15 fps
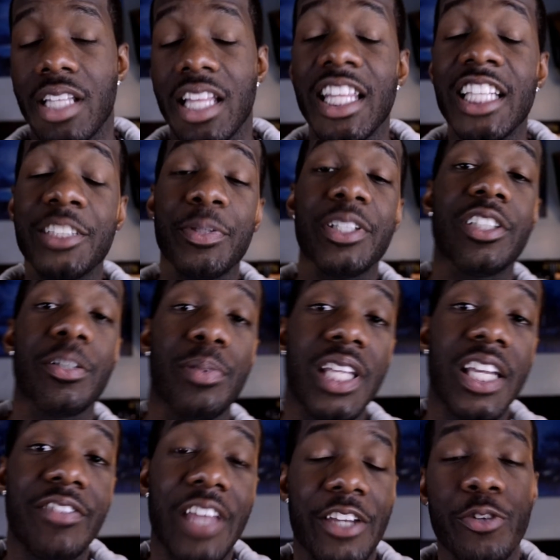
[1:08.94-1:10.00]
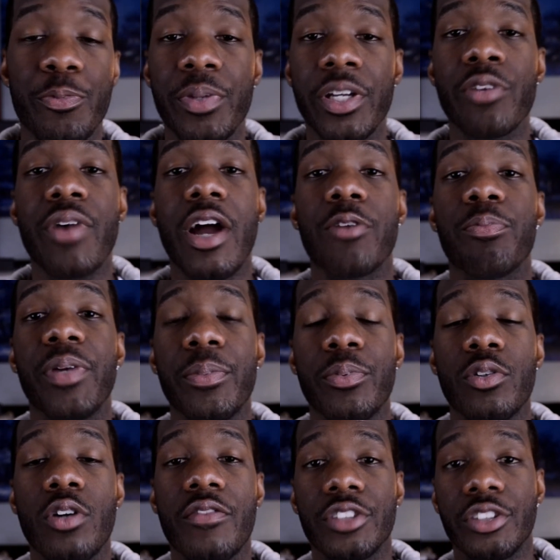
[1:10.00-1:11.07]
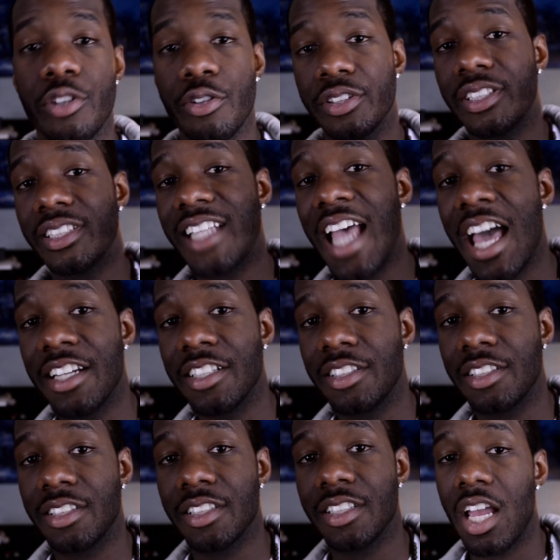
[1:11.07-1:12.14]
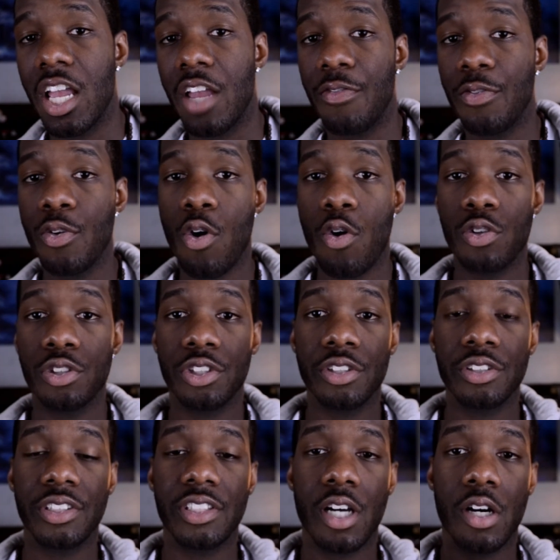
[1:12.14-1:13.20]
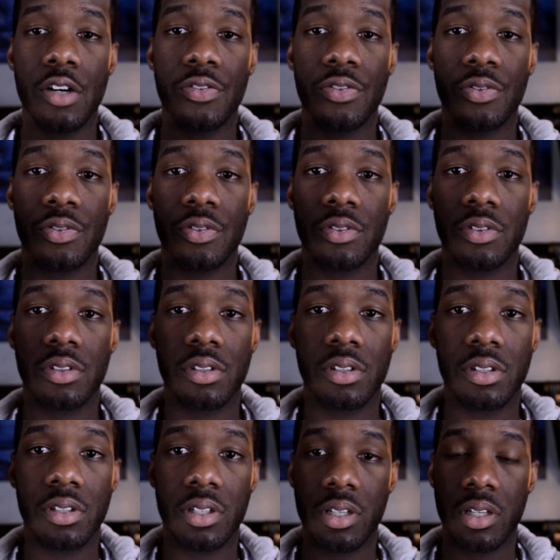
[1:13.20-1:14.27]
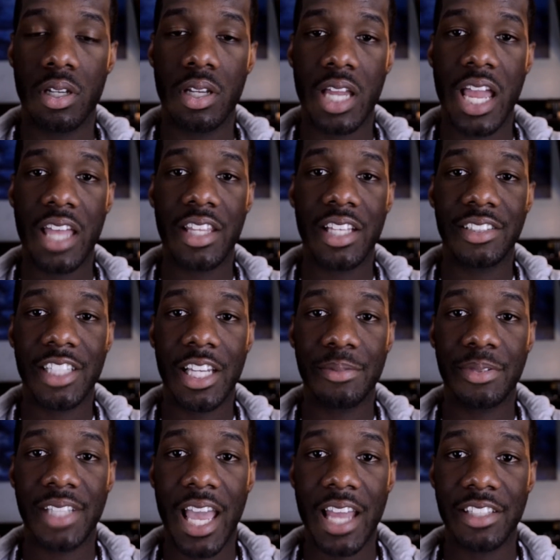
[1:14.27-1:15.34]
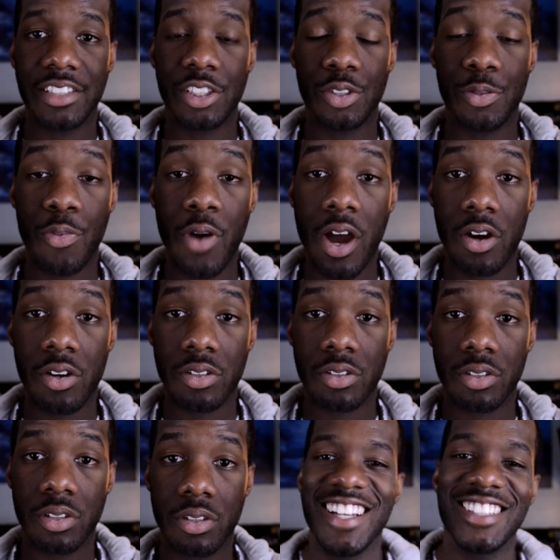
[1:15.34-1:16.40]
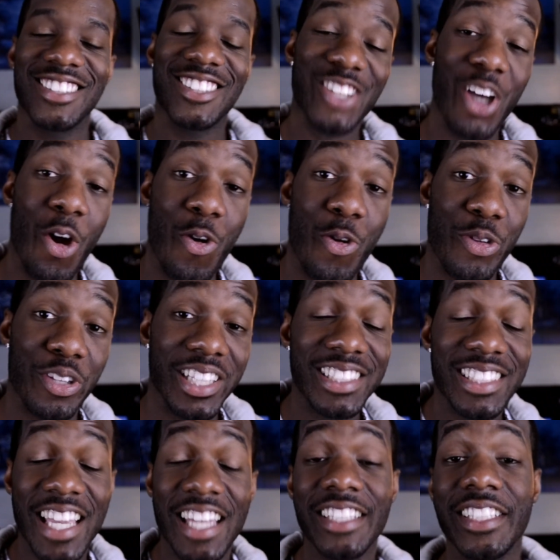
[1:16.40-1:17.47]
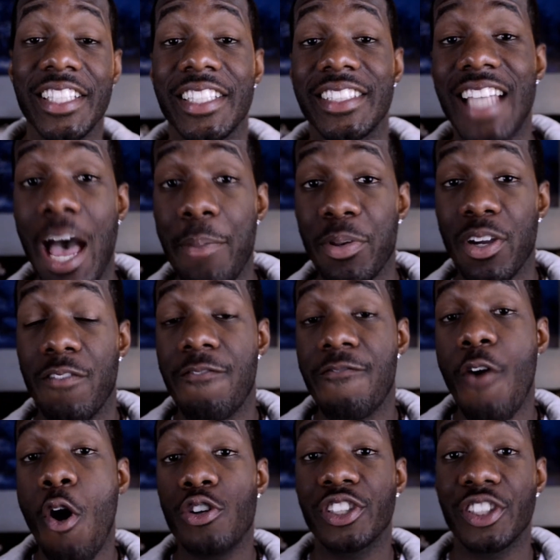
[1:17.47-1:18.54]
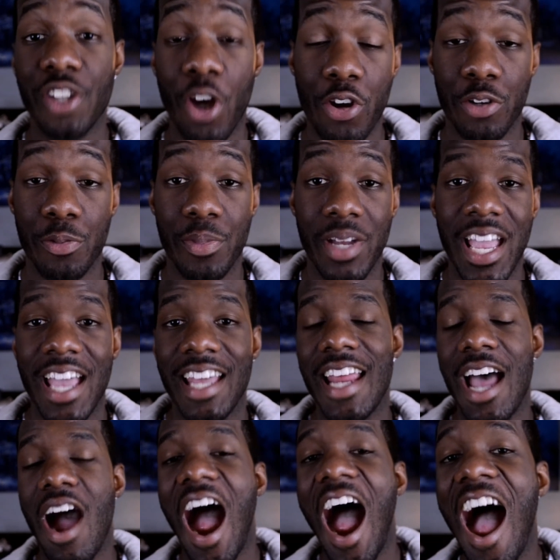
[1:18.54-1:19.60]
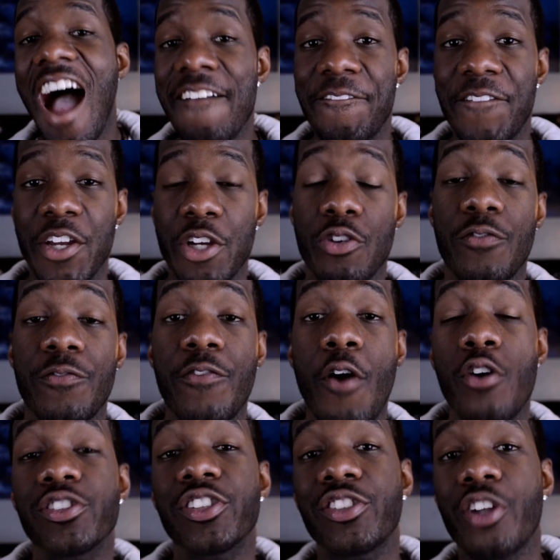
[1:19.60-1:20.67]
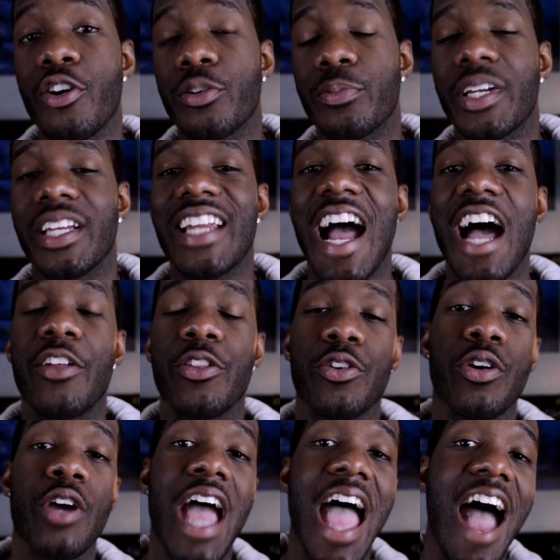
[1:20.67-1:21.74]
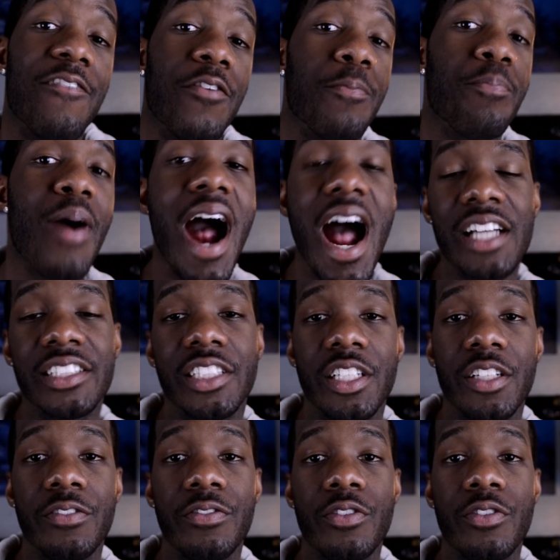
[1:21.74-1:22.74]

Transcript: leads me to believe that you'll be around people of a certain status if you hold yourself at that same status as well. So let's get into the topic of false stardom and how I feel false stardom can either have a positive